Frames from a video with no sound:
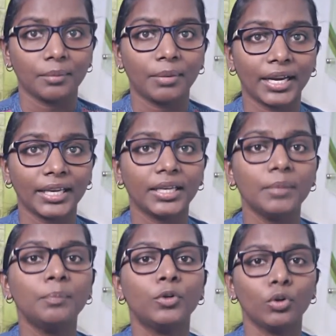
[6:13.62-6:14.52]
by
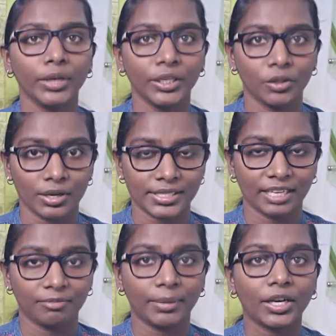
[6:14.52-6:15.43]
improving
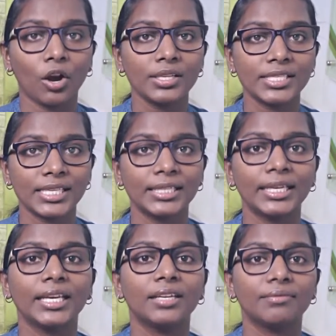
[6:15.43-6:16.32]
yourself, by
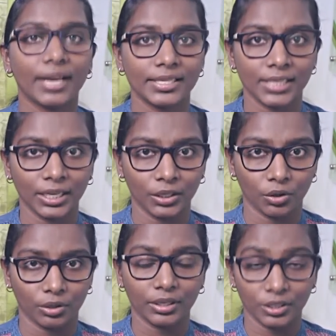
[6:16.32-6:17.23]
constantly
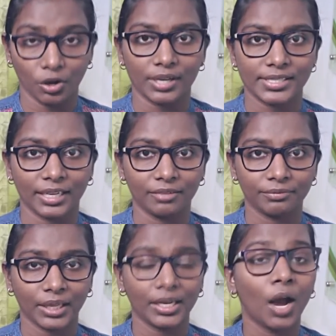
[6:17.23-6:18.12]
investing in yourself.
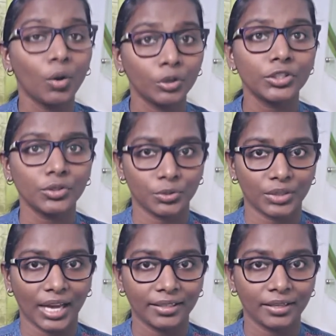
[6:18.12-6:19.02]
And how could you
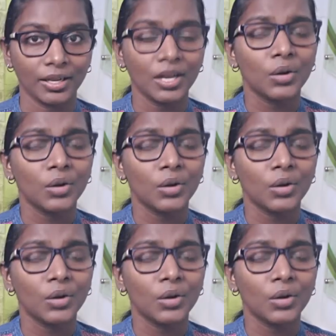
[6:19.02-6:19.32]
do that?